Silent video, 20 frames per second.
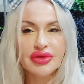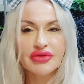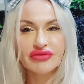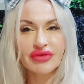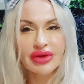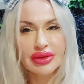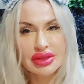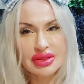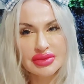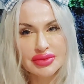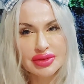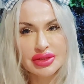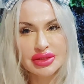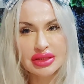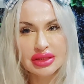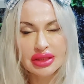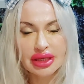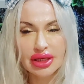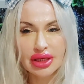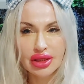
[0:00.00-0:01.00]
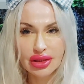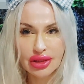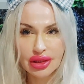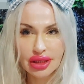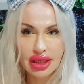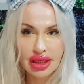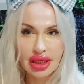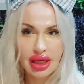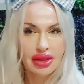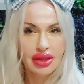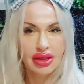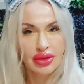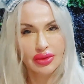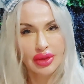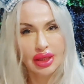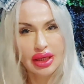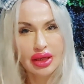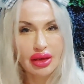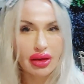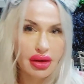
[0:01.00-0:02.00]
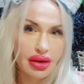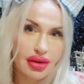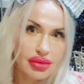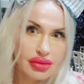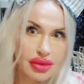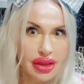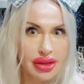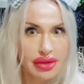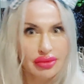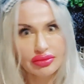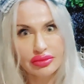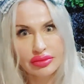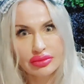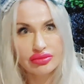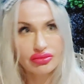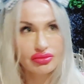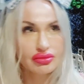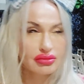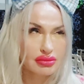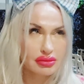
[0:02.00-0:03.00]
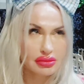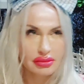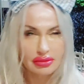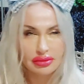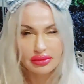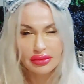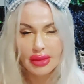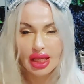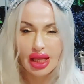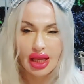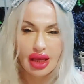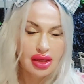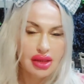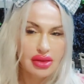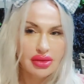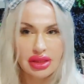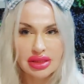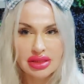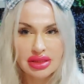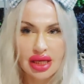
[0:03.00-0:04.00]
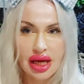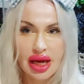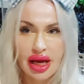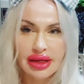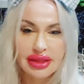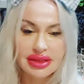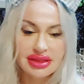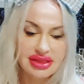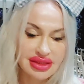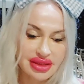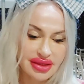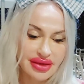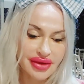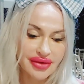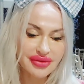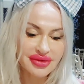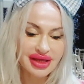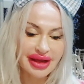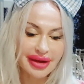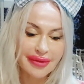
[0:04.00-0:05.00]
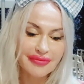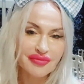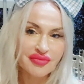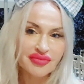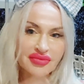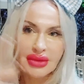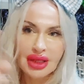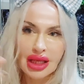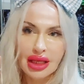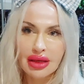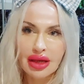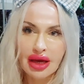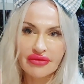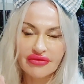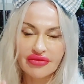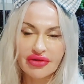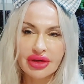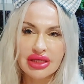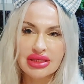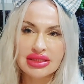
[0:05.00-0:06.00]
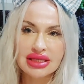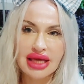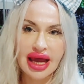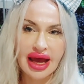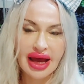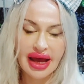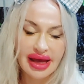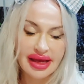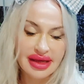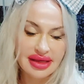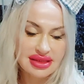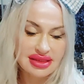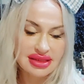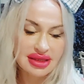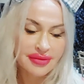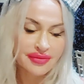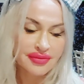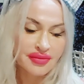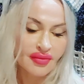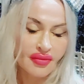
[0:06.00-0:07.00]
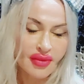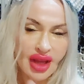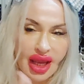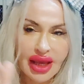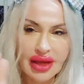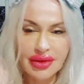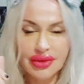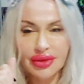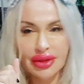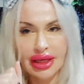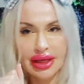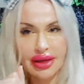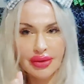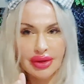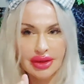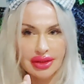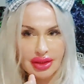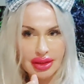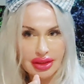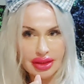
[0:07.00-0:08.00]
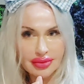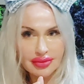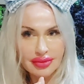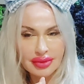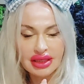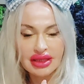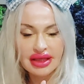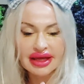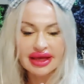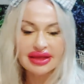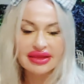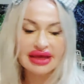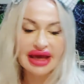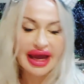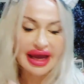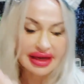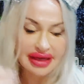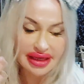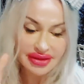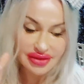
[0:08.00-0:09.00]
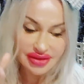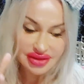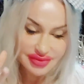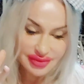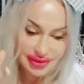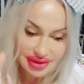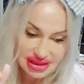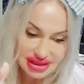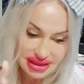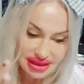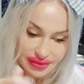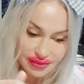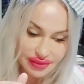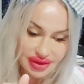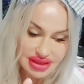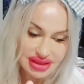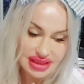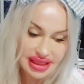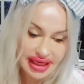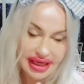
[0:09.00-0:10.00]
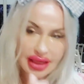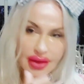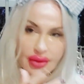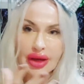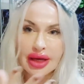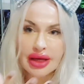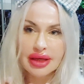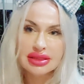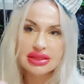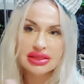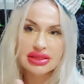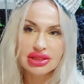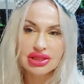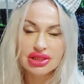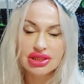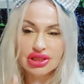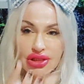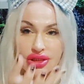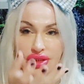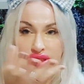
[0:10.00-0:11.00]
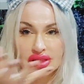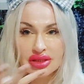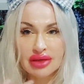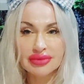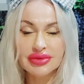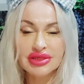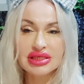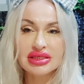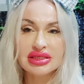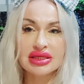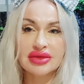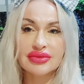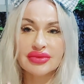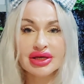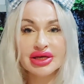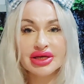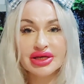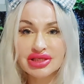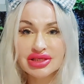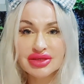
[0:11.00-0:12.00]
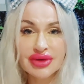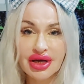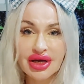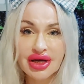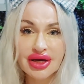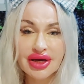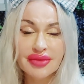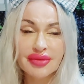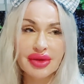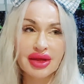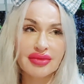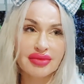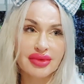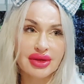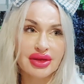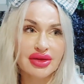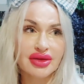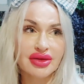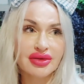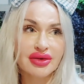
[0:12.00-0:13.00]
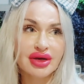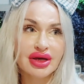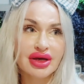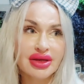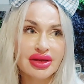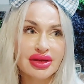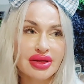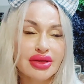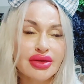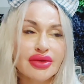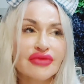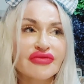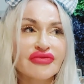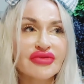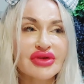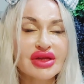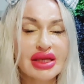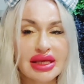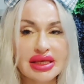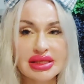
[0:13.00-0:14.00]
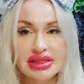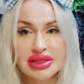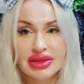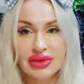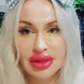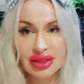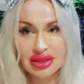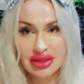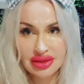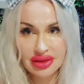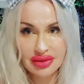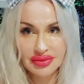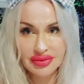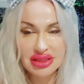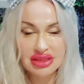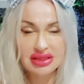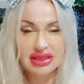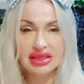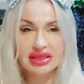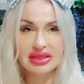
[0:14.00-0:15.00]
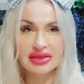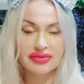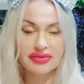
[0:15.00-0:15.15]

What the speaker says: felt this person, like, looking at you, like, oh, like, crazy eyes, you know, like, I love crazy eyes. And you're like, why are you looking at me like that? And this person was like, well, it's because you're scrumptious, Libra, because you are, baby. You are, you know, Venus. You are scrumptiousness.